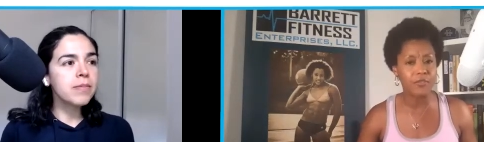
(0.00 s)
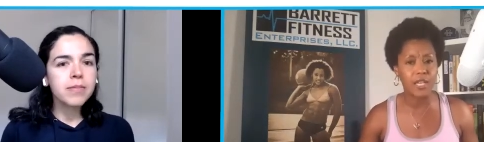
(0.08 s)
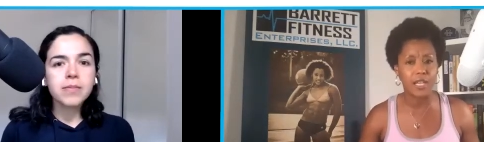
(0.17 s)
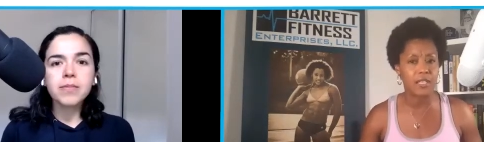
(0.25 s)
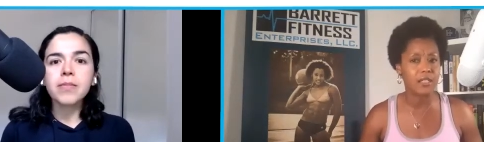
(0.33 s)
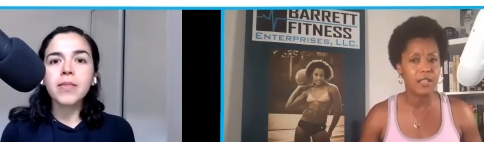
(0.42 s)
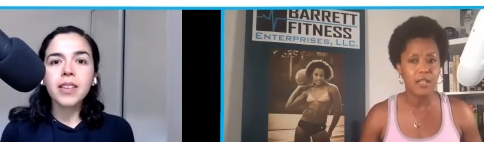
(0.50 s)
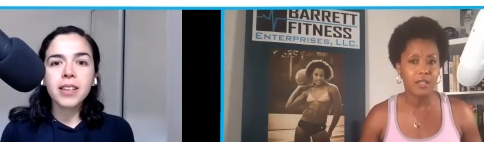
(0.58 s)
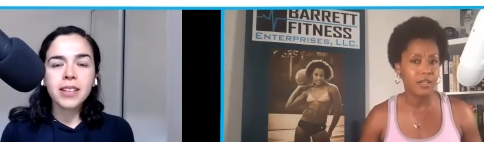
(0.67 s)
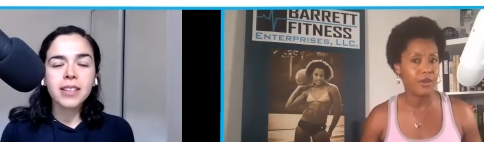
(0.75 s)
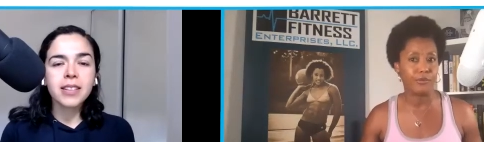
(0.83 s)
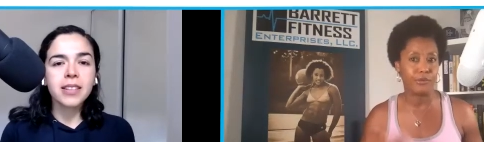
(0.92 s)
Speaker 1: in,
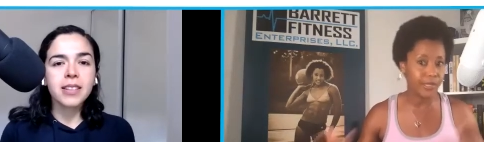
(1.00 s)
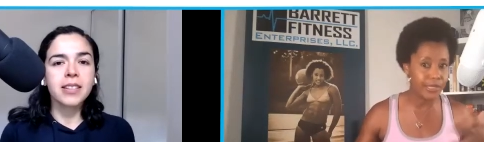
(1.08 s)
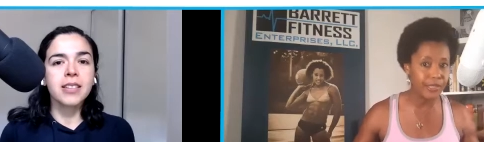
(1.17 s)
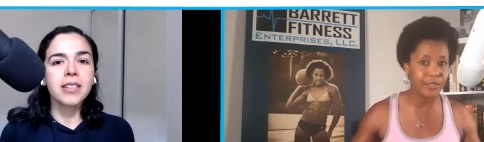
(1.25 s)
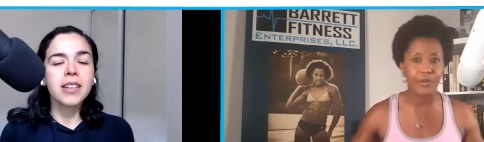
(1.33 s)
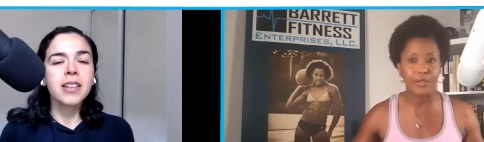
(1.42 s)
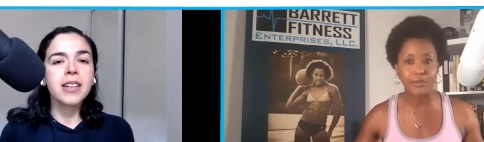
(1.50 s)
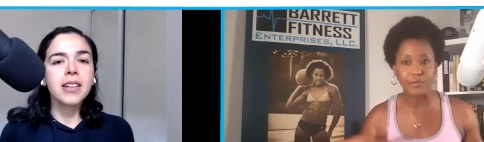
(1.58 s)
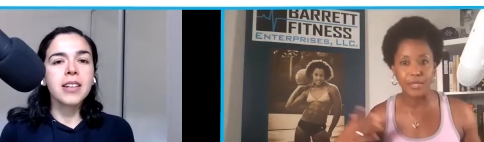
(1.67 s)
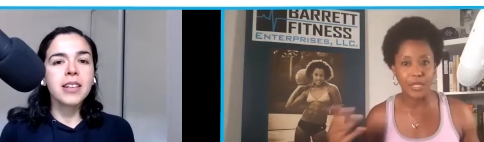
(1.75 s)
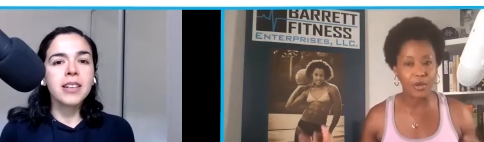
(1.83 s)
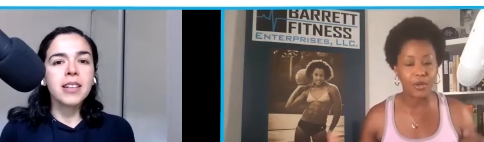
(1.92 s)
you know, running
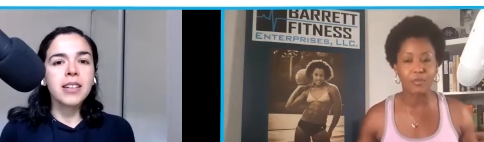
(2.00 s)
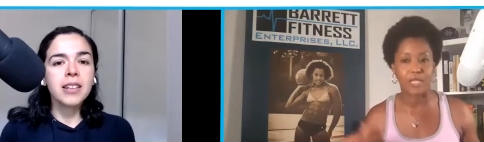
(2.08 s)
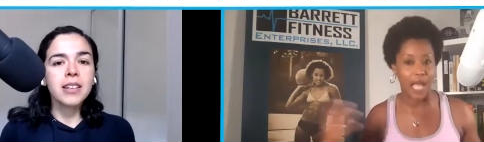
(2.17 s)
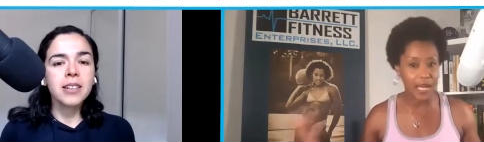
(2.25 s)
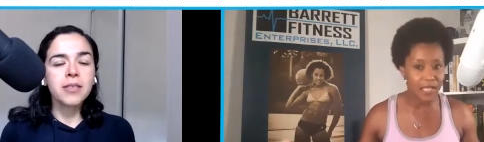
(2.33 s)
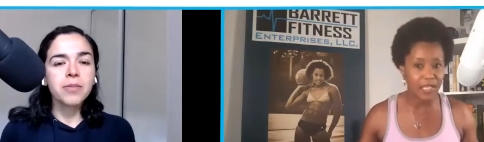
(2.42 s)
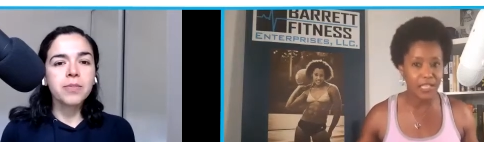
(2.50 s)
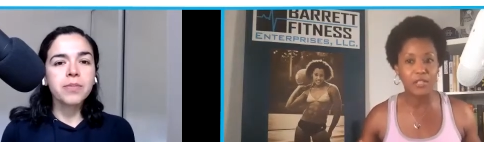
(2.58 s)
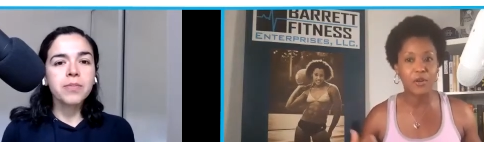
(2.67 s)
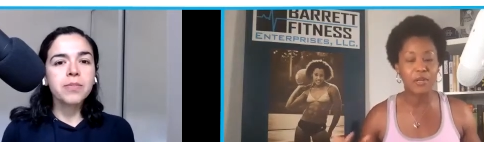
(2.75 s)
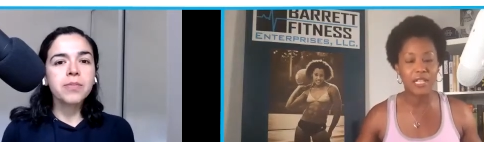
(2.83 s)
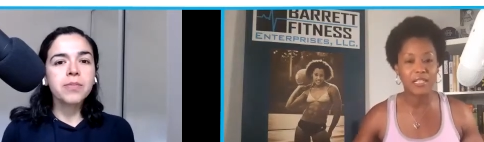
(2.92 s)
or, you know,
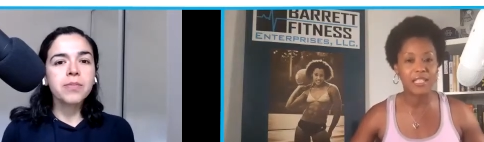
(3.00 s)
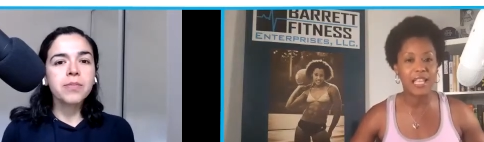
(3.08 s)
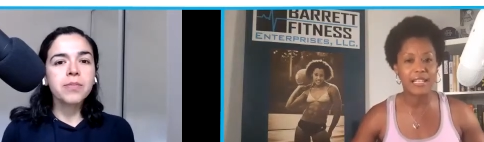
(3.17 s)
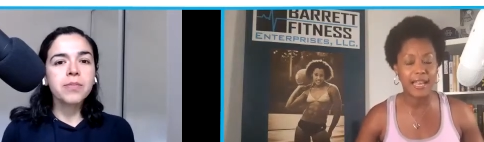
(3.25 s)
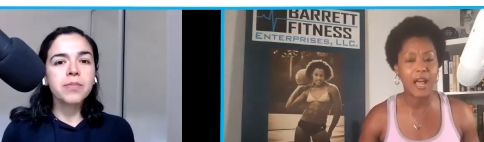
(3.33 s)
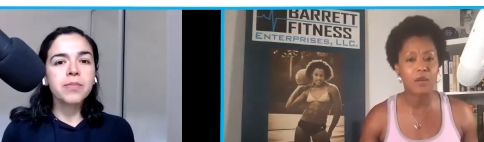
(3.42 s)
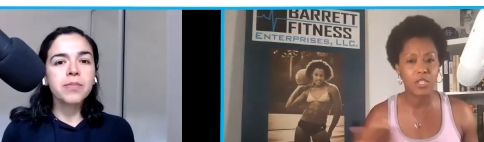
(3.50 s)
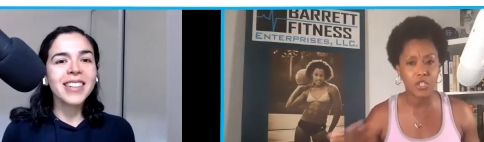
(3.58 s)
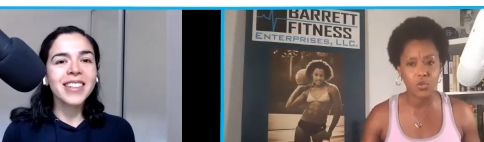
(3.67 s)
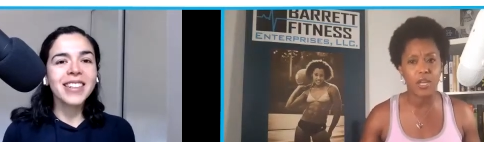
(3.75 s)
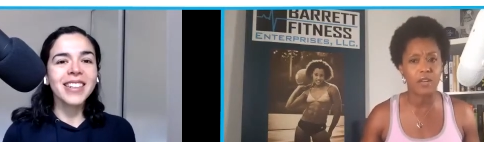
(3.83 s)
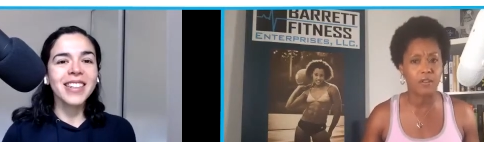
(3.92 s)
cycling or anything like that? How did
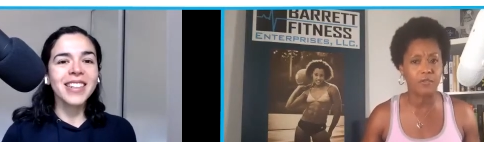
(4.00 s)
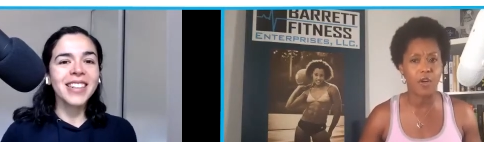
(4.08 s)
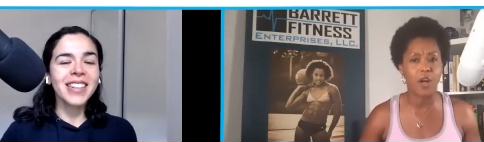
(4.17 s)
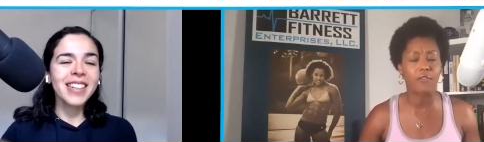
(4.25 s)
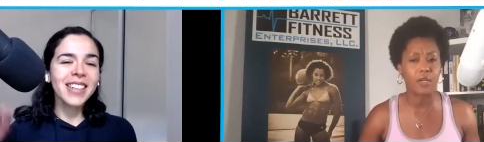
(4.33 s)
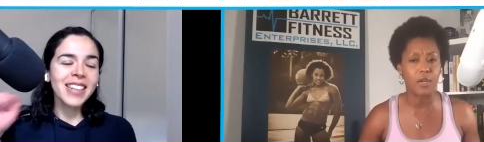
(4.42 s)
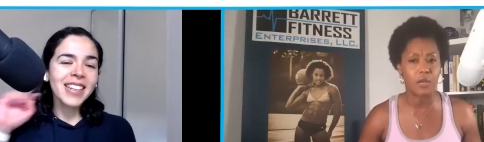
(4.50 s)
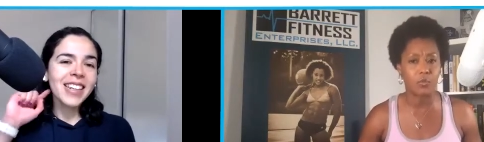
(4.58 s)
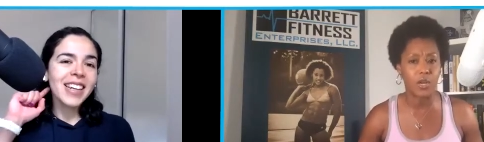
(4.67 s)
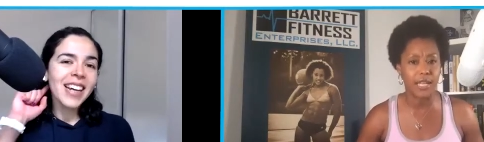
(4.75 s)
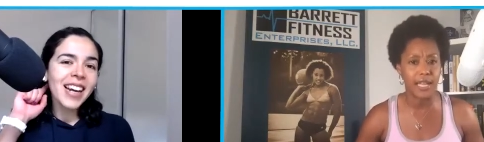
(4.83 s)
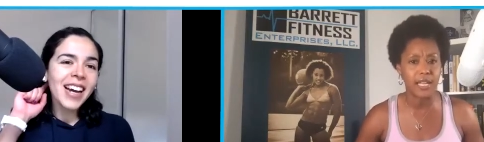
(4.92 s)
you get involved and at
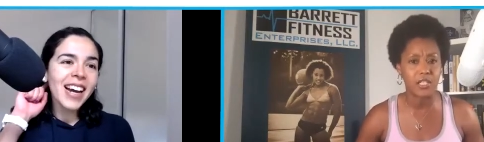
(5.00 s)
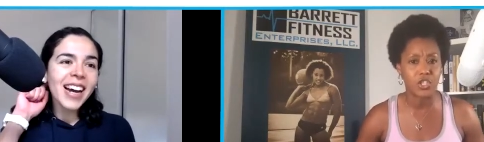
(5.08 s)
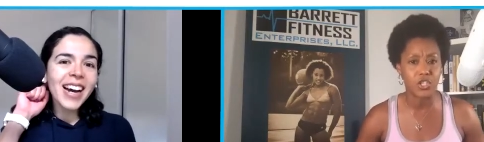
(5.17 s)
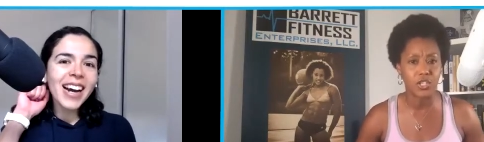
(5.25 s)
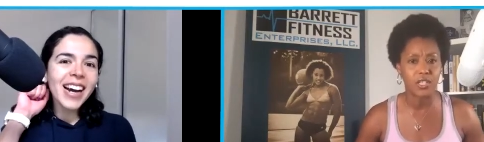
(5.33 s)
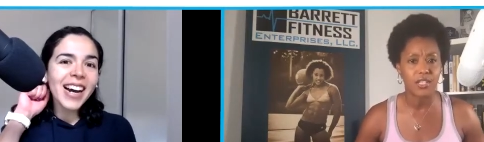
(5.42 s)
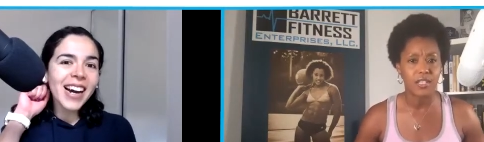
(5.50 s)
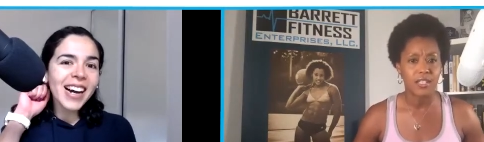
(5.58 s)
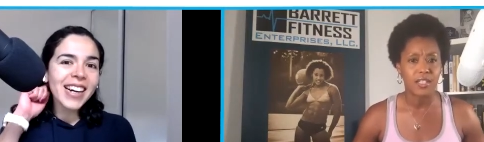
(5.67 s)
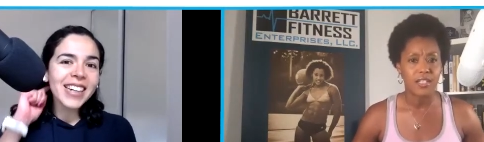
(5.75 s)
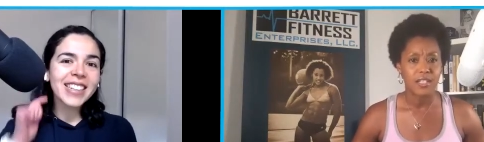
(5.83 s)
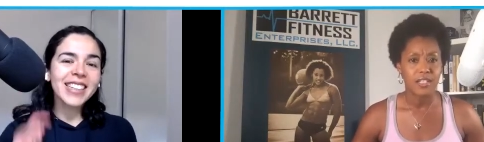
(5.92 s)
what age?
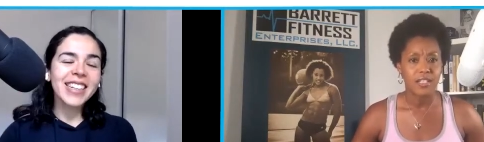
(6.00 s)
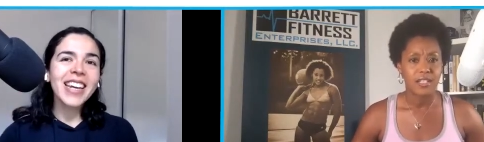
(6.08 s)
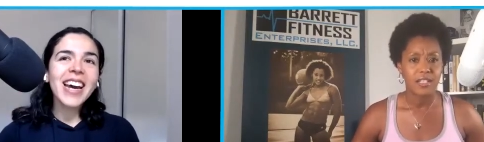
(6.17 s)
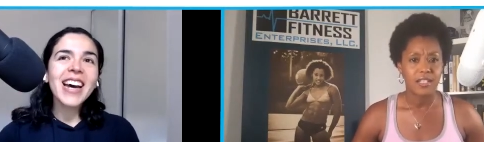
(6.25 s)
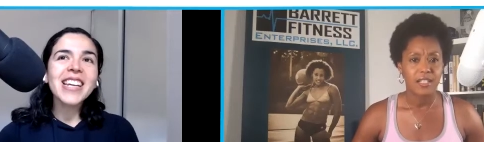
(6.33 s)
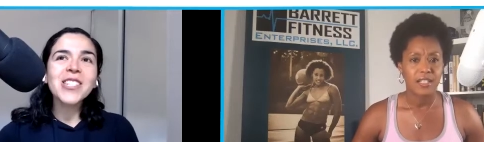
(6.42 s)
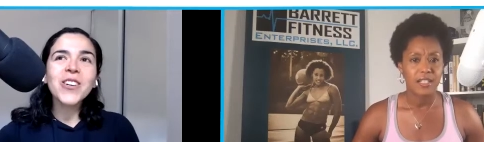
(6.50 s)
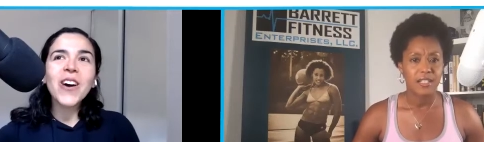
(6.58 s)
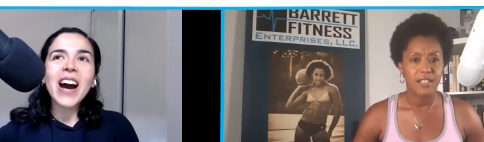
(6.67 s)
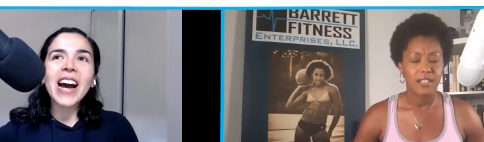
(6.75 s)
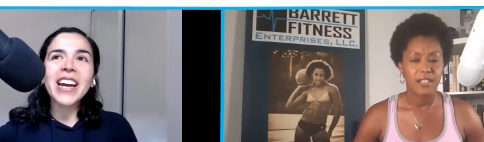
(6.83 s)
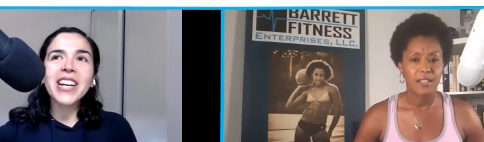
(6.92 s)
Speaker 2: Yeah, so
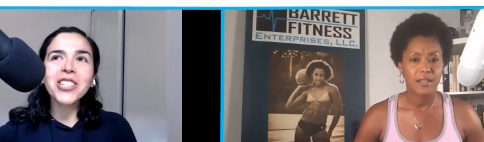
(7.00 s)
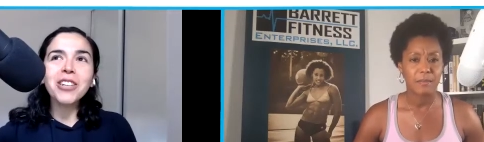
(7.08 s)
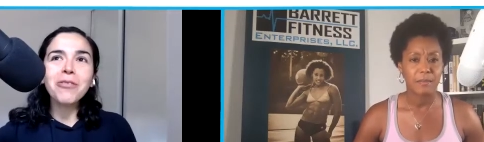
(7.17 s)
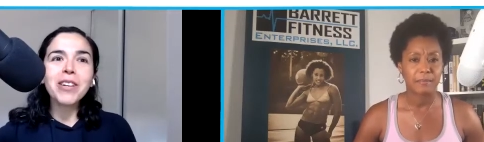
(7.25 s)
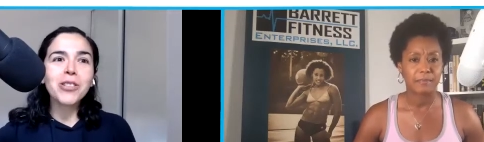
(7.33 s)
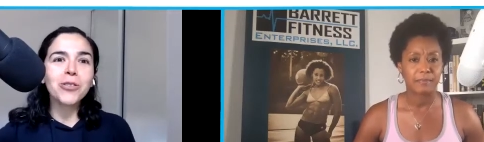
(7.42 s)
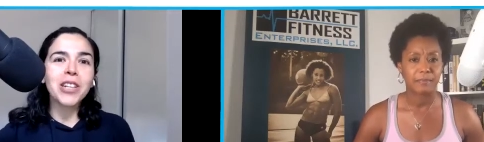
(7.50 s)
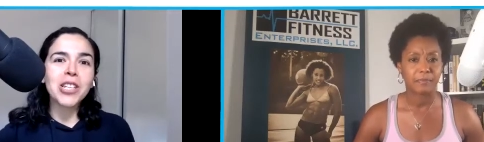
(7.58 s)
I actually was doing